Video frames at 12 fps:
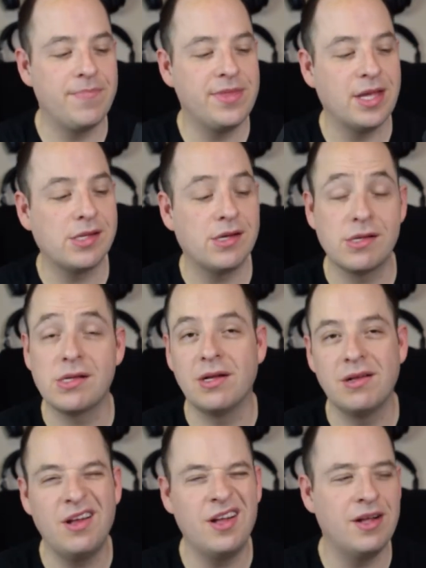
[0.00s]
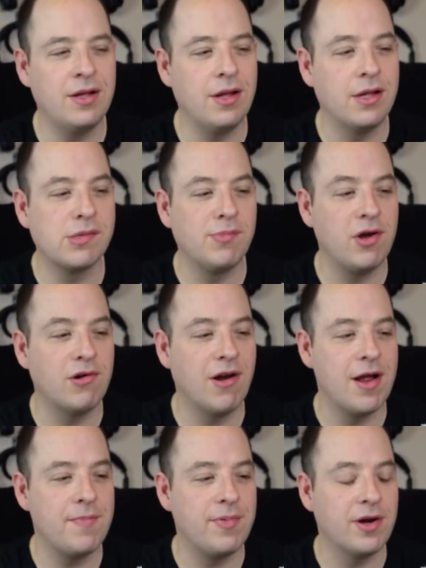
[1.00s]
That's just a small
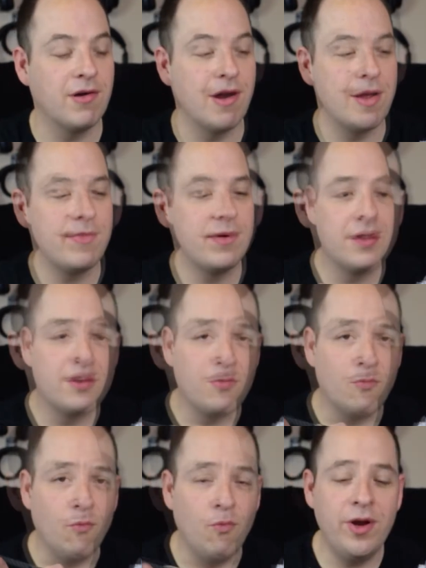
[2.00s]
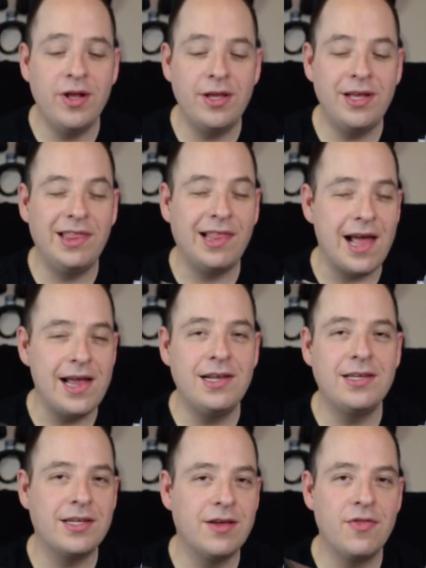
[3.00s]
gripe, but a gripe. Really
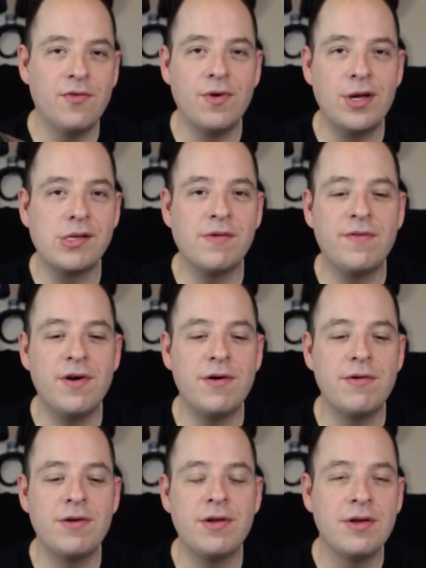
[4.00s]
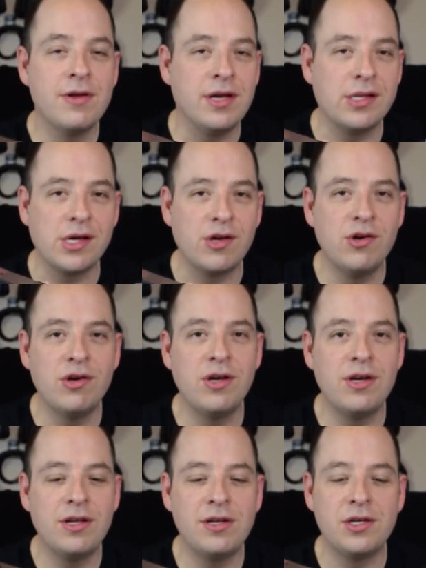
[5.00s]
liked the Razer phone. It's a
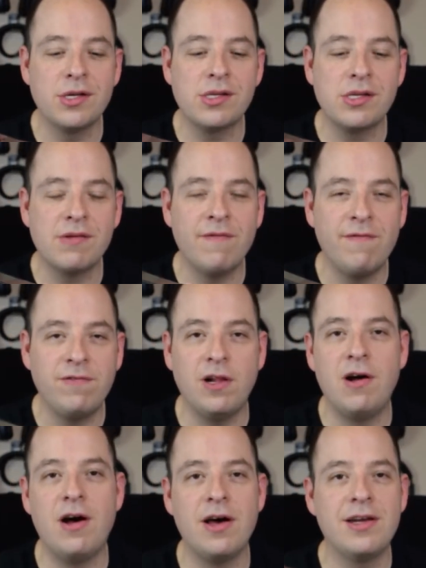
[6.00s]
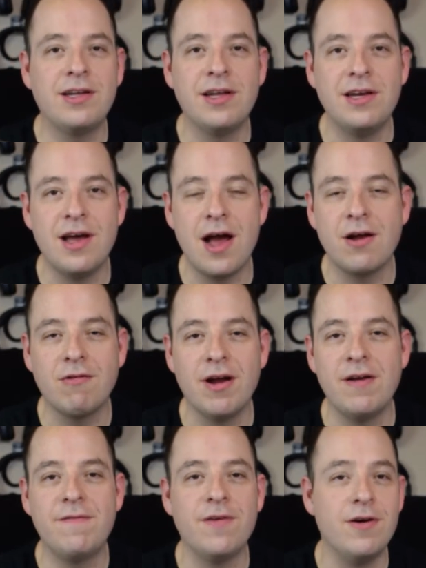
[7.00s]
good, just flawed and not
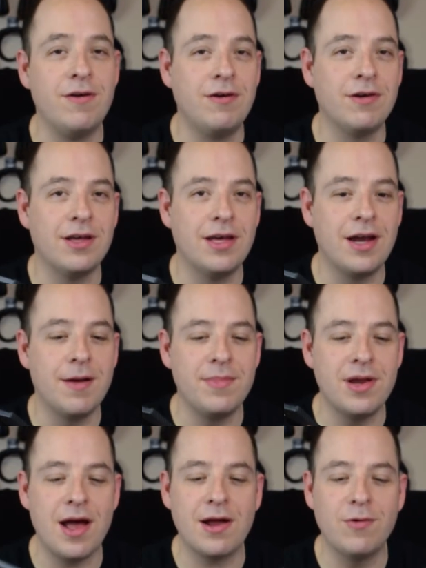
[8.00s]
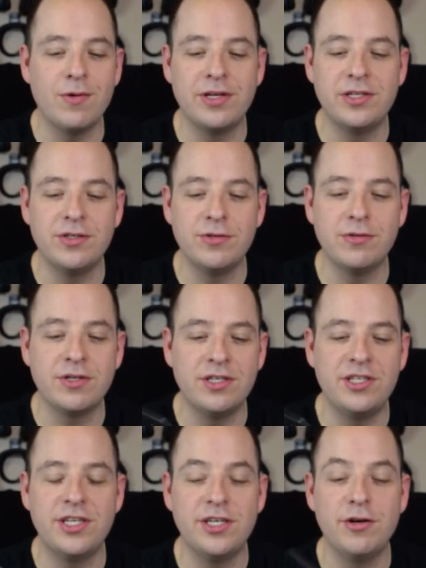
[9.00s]
great phone, and I'm not going to
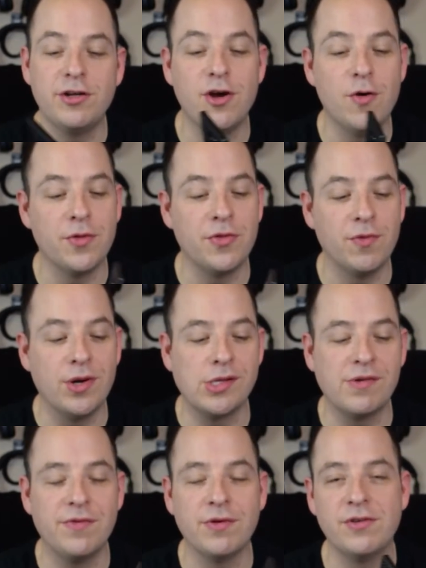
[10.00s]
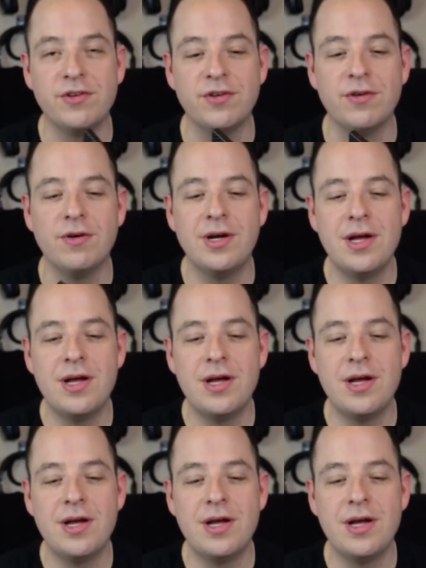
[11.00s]
continue to go with the Razer Phone 2.